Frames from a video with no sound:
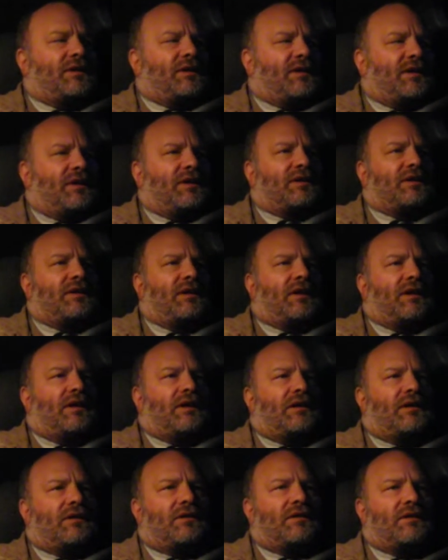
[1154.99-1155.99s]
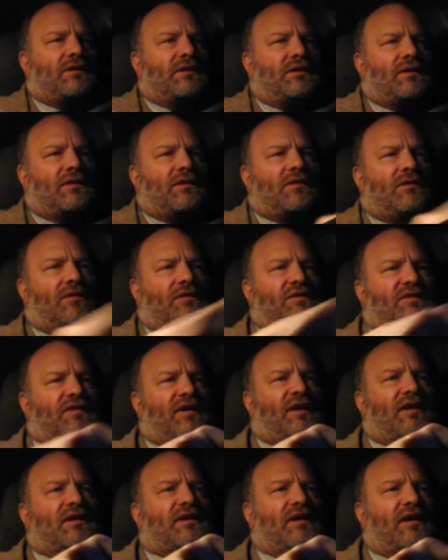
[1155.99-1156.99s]
and looks
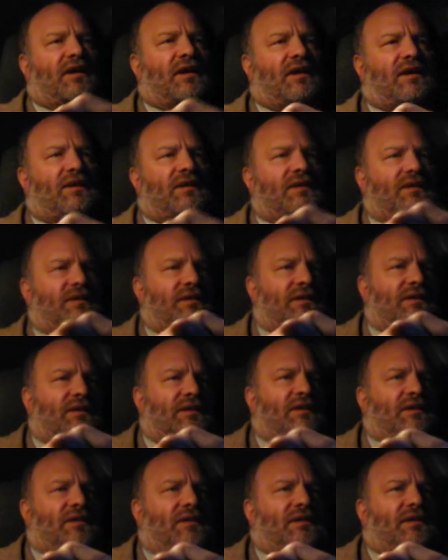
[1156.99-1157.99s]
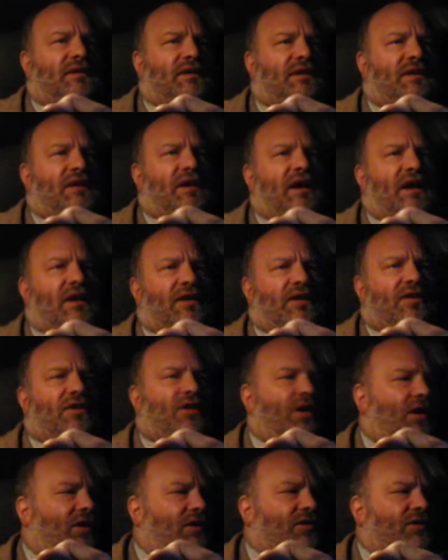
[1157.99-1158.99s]
like he had a
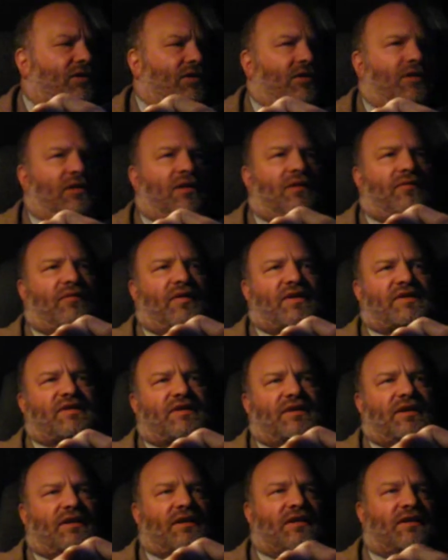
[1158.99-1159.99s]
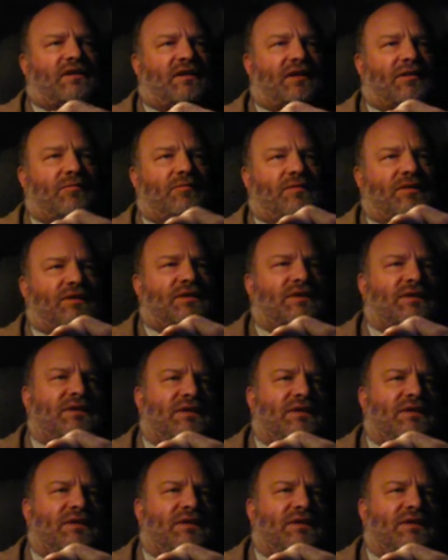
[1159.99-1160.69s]
call girl visiting him.